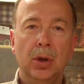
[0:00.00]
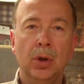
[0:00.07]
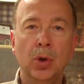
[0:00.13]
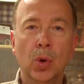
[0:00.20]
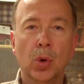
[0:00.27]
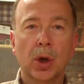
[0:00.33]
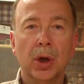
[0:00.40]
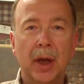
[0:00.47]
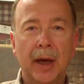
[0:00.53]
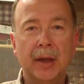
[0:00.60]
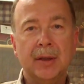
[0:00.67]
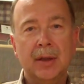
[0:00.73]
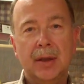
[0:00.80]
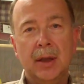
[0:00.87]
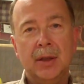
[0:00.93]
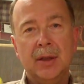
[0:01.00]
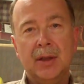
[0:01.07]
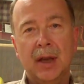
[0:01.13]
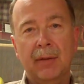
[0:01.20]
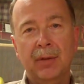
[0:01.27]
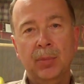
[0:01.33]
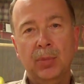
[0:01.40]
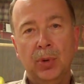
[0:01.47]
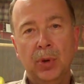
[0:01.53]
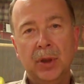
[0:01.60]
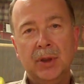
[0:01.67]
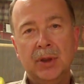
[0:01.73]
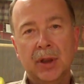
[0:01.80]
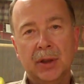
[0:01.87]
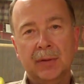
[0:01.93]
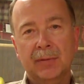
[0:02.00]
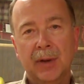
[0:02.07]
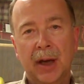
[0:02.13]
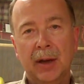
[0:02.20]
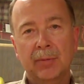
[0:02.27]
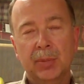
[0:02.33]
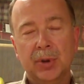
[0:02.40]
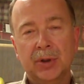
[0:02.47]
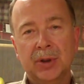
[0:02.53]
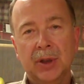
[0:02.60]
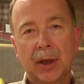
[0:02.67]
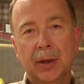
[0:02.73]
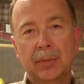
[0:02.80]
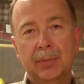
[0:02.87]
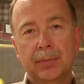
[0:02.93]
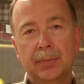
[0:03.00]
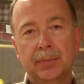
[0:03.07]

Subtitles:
nor less than 7.65%.